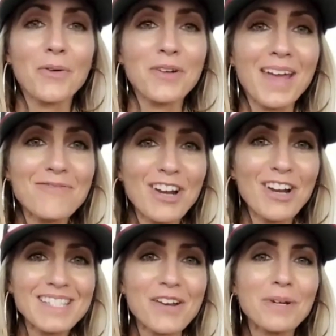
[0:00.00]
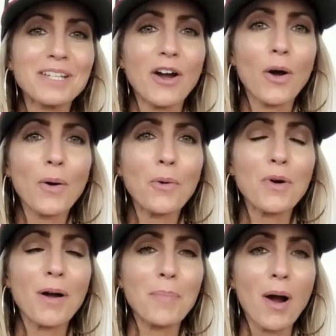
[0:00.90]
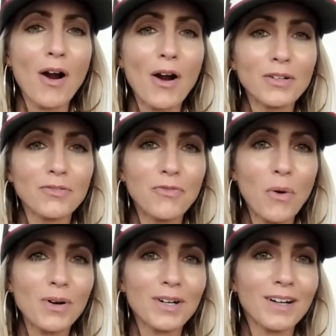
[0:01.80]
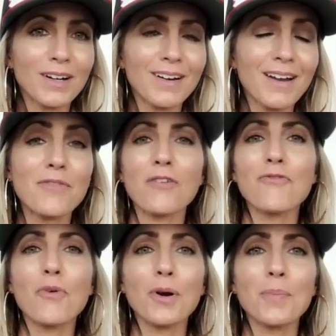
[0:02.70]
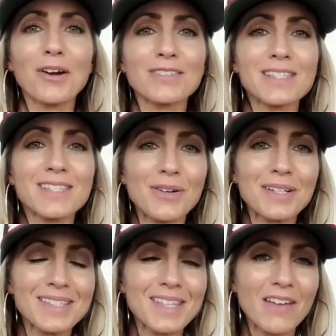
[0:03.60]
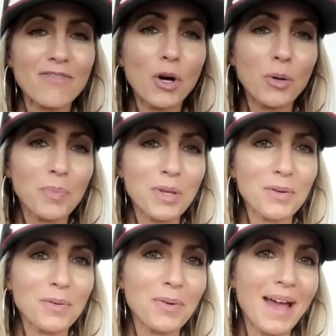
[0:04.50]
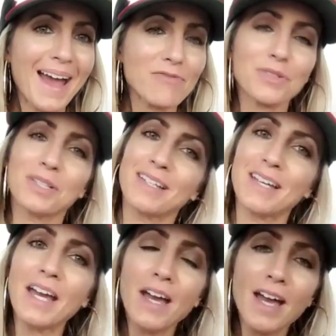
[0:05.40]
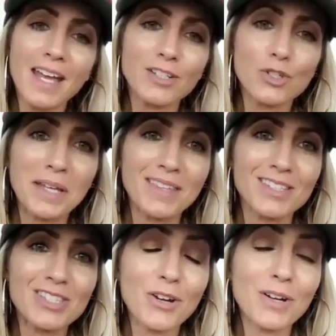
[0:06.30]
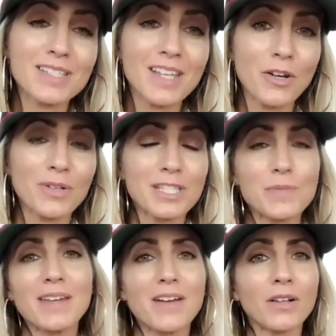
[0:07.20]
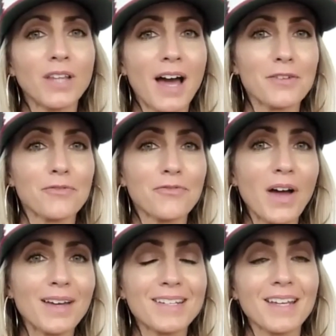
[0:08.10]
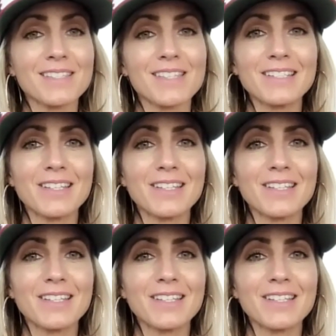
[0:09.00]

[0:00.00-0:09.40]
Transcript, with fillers: Okay, friends, here we go. Part four of our four part series. I hope you have really enjoyed this series. I know it's been a lot of fun as I